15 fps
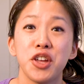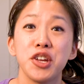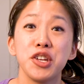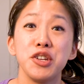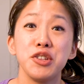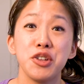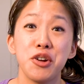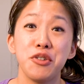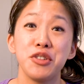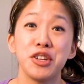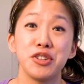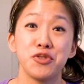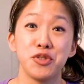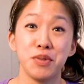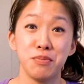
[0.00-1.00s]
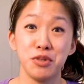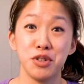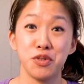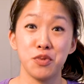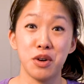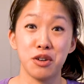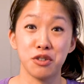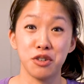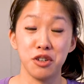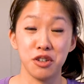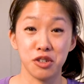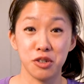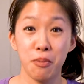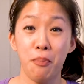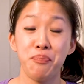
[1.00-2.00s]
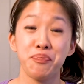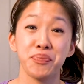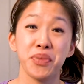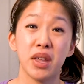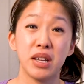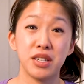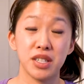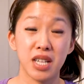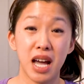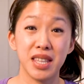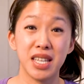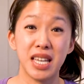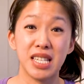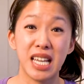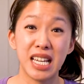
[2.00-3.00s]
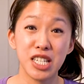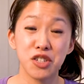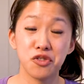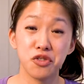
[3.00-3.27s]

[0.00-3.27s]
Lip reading: how you know that shrimp is well cooked. It's got that nice